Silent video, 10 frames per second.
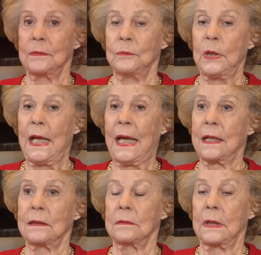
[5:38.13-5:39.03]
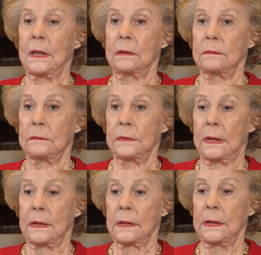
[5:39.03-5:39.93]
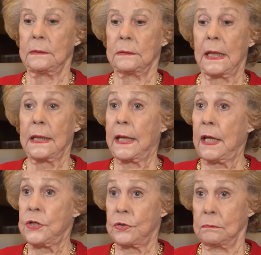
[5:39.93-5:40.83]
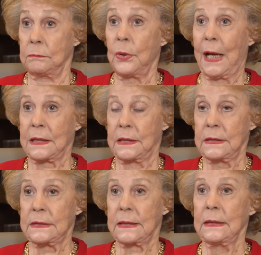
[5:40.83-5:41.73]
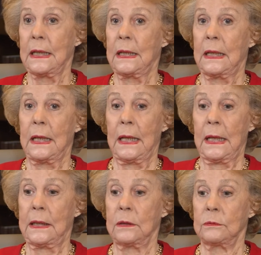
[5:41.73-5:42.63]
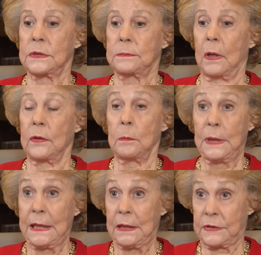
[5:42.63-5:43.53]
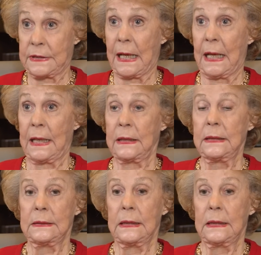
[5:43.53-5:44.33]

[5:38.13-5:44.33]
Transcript: We had a litigation practice, and it was on the plaintiff's side,